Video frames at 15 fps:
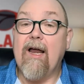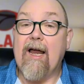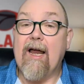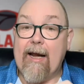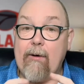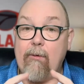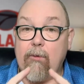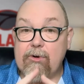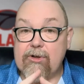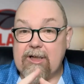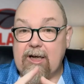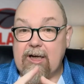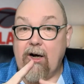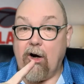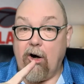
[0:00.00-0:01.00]
it will
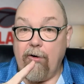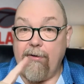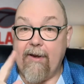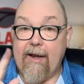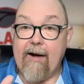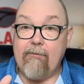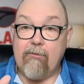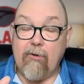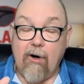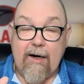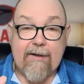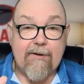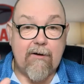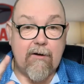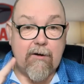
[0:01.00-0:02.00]
say on there,
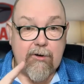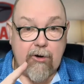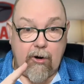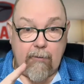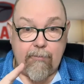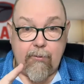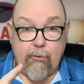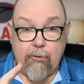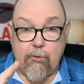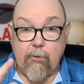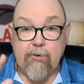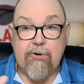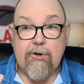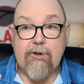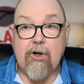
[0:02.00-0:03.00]
right at the top or
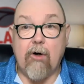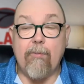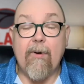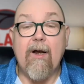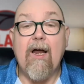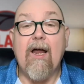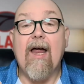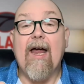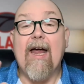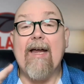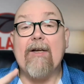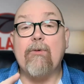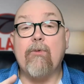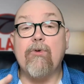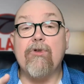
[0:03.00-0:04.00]
towards the top,
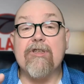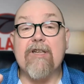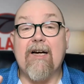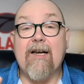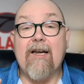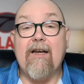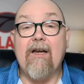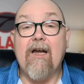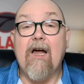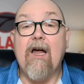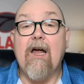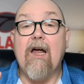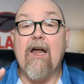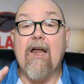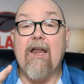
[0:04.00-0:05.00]
it will say
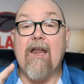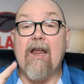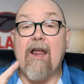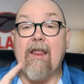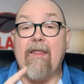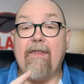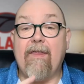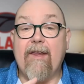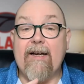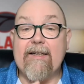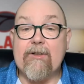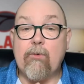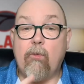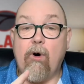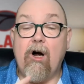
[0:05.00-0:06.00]

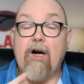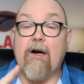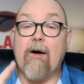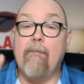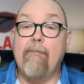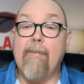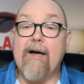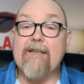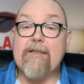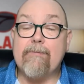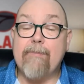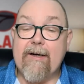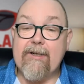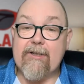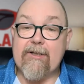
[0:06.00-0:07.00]
this work must
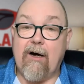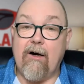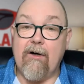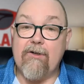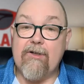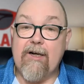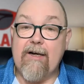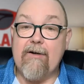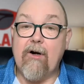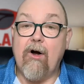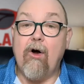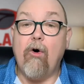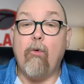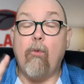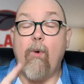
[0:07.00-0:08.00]
be started
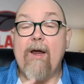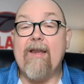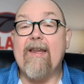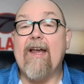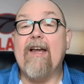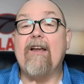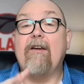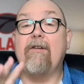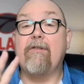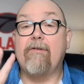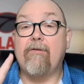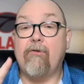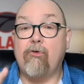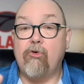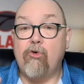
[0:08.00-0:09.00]
within
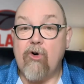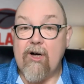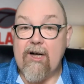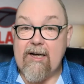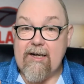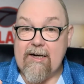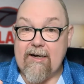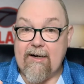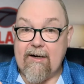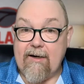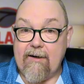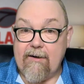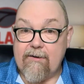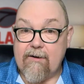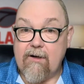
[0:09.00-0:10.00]
3
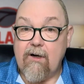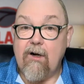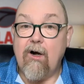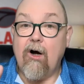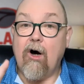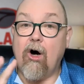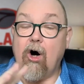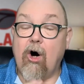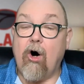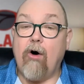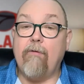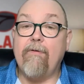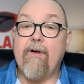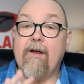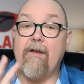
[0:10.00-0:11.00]
years
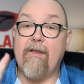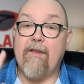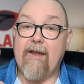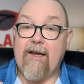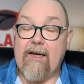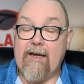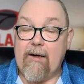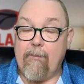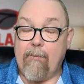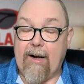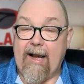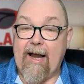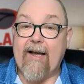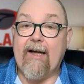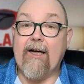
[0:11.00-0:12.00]
of the
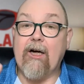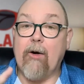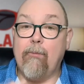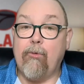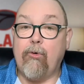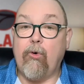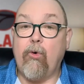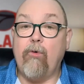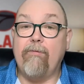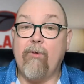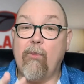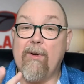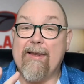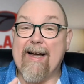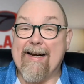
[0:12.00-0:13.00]
planning
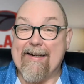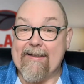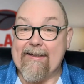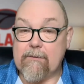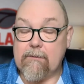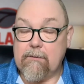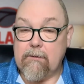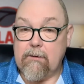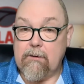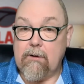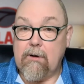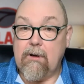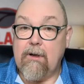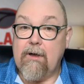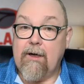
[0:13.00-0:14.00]
approval date.
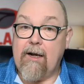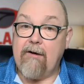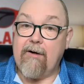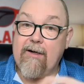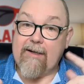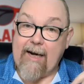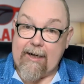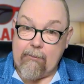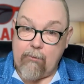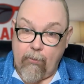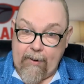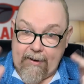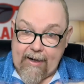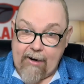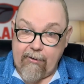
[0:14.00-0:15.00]
Now, the date will
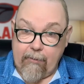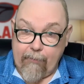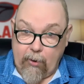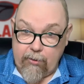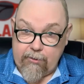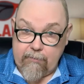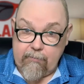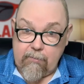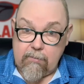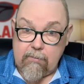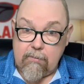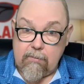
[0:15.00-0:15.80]
be down the bottom,